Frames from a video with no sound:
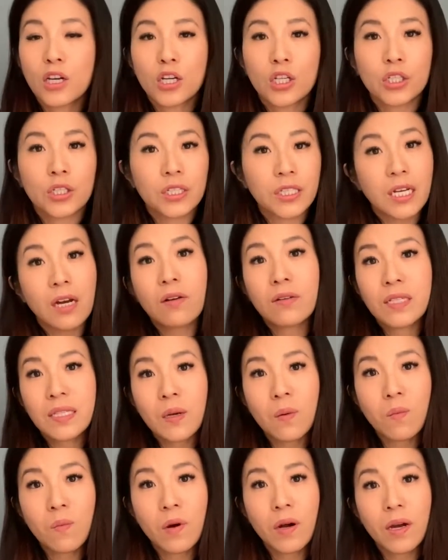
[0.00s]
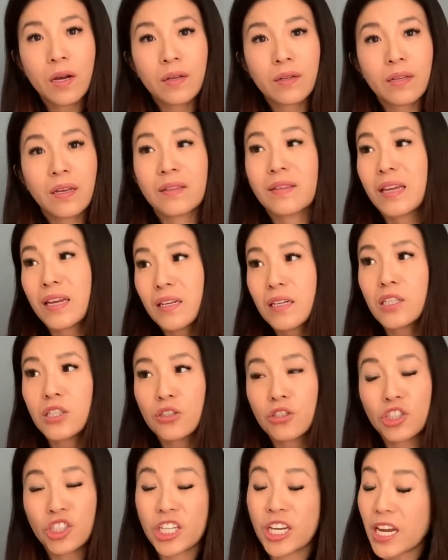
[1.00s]
to tell someone that they need
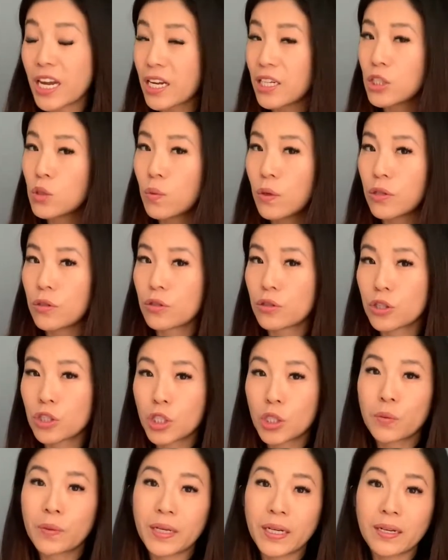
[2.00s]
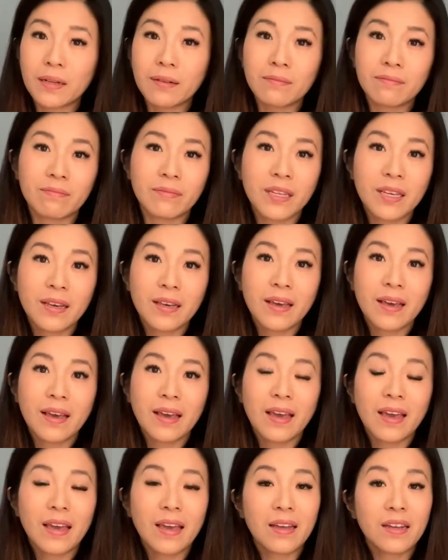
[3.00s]
to change what they're doing,
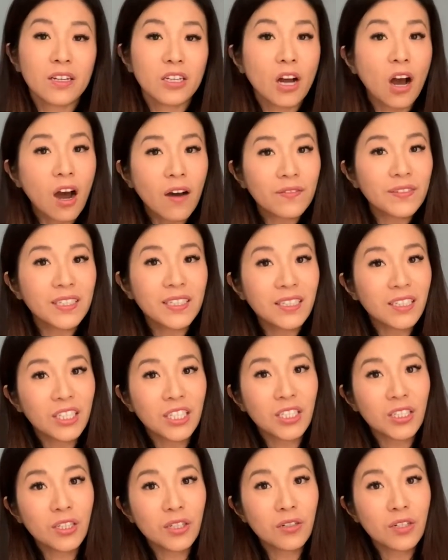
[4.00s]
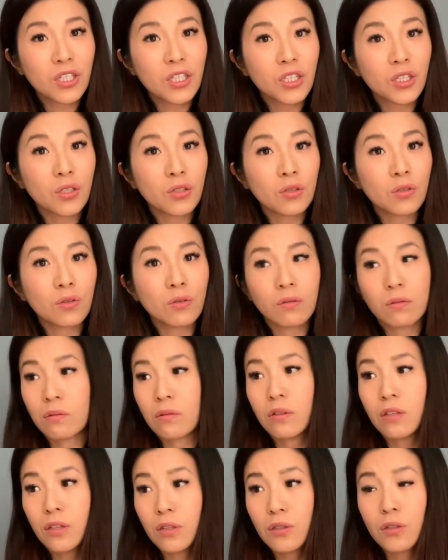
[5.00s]
it often yields to
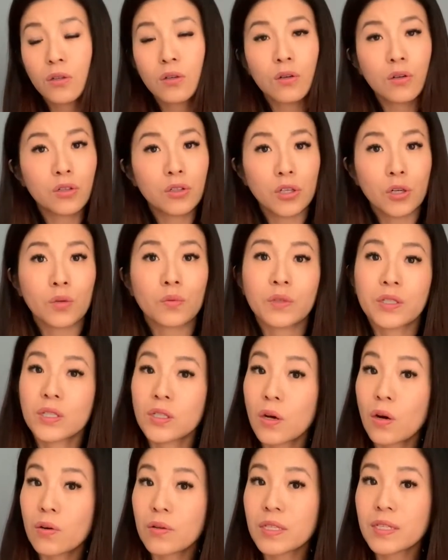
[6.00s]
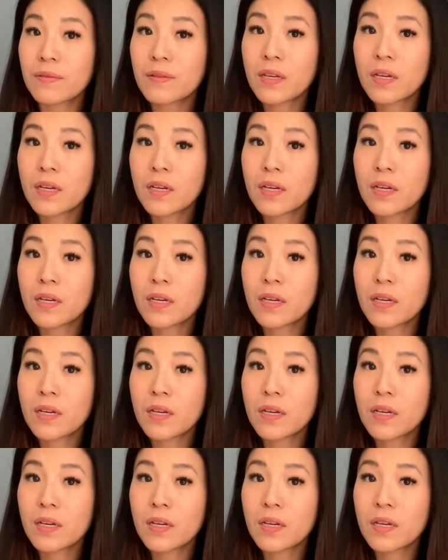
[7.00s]
little or no results.